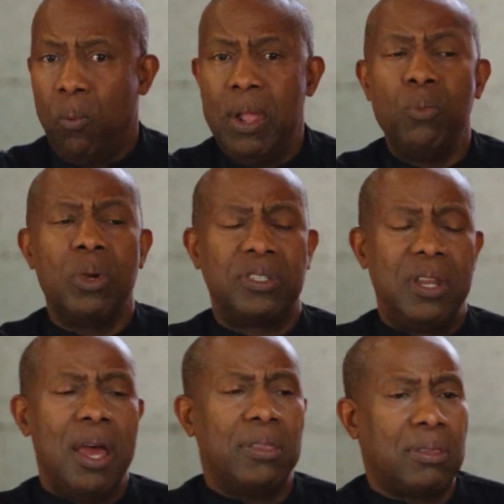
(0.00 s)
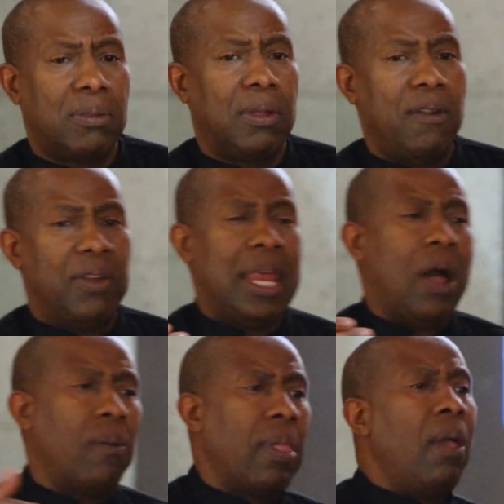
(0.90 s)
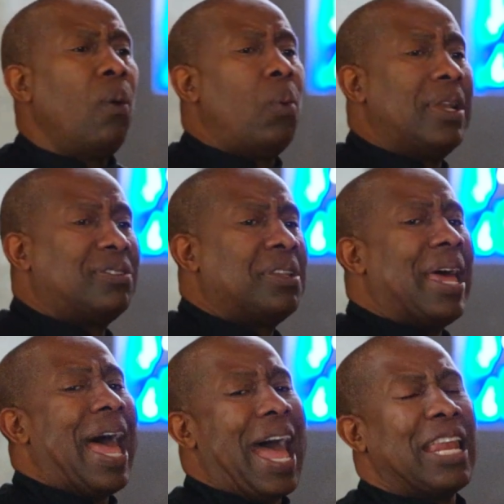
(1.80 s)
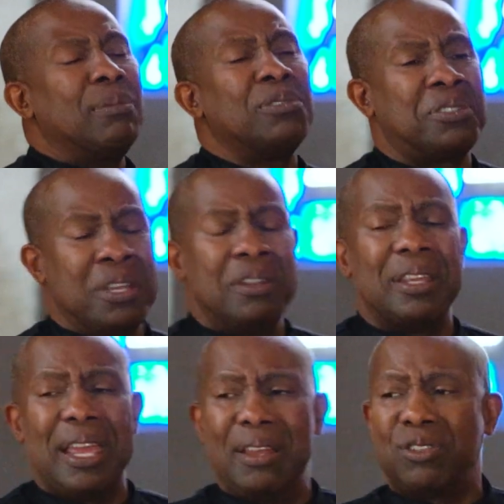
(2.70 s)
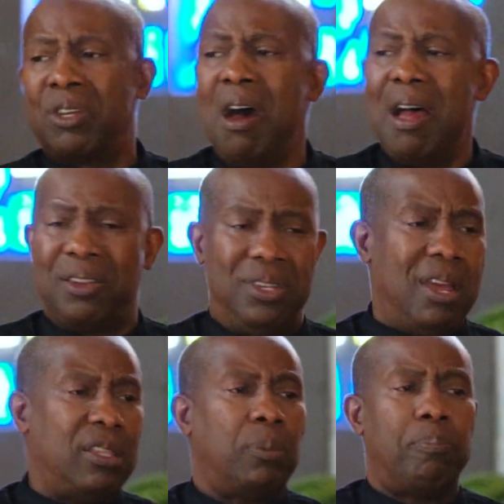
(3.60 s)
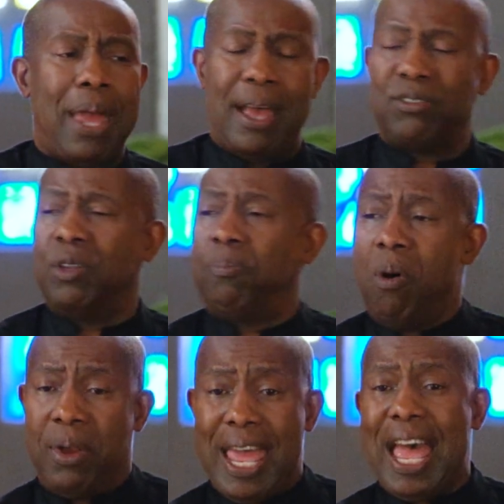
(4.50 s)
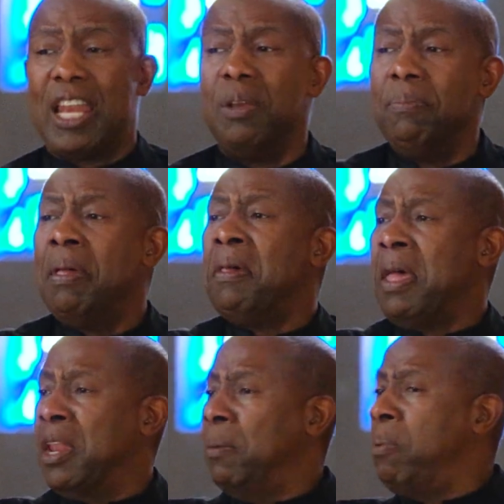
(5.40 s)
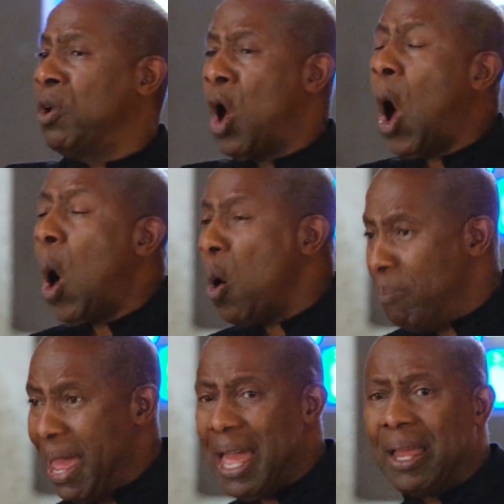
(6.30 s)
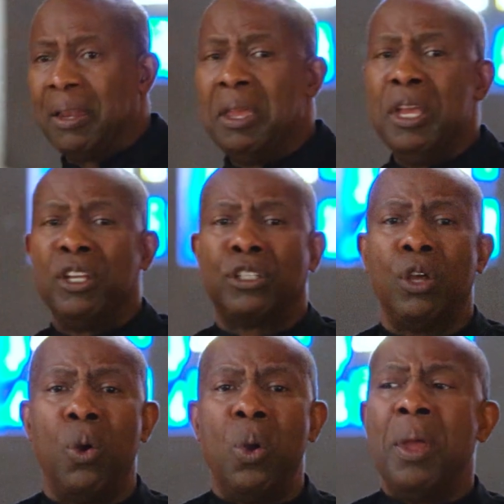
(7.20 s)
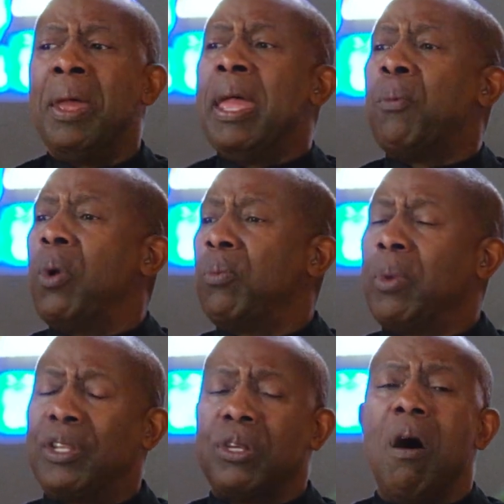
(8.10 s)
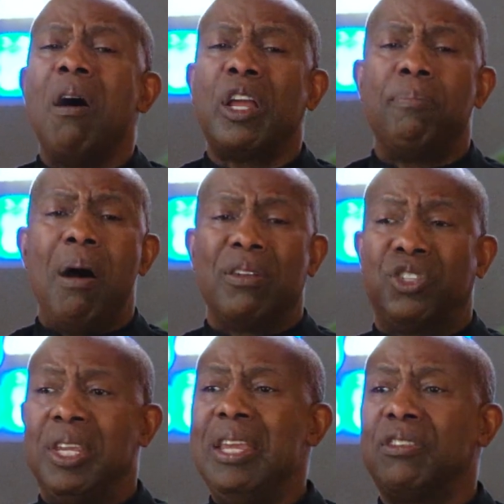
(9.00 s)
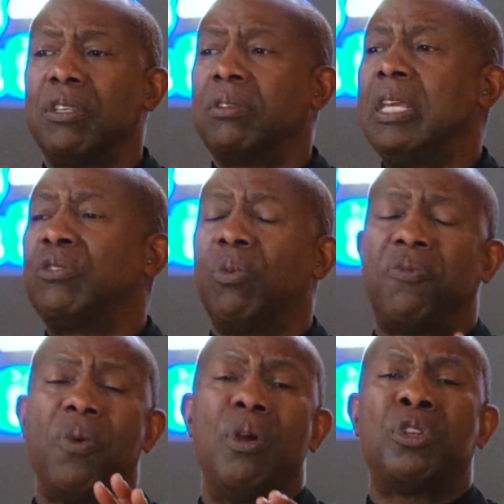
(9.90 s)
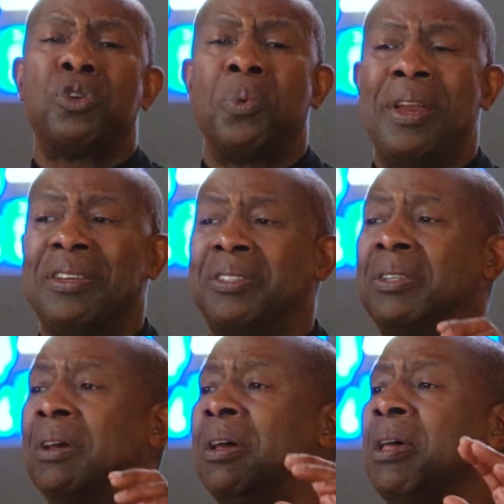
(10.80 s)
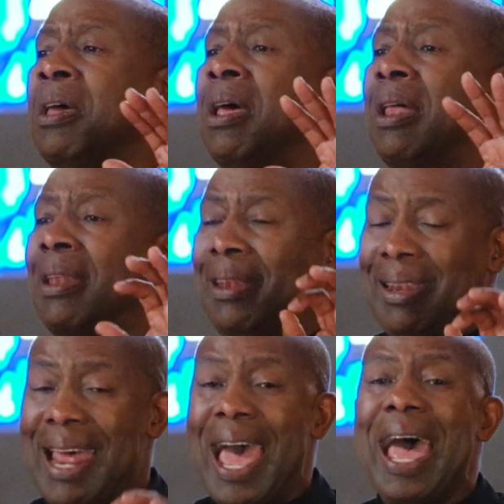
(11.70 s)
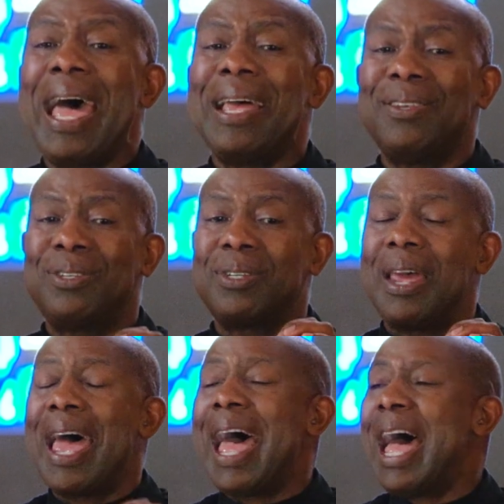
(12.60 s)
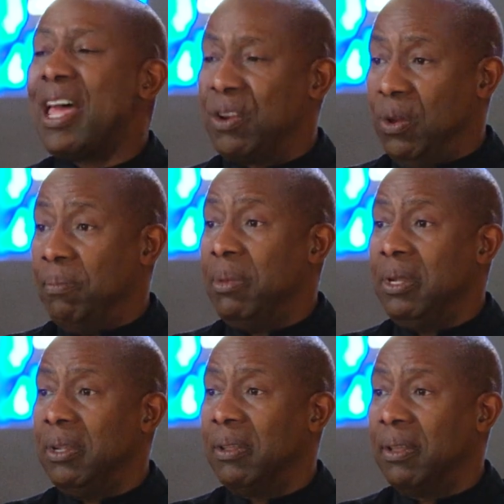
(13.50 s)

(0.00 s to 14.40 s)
When was death given out? When Adam sinned against God, death passed upon Adam and upon all man. So when we talk about Jesus, he's referred to as the last Adam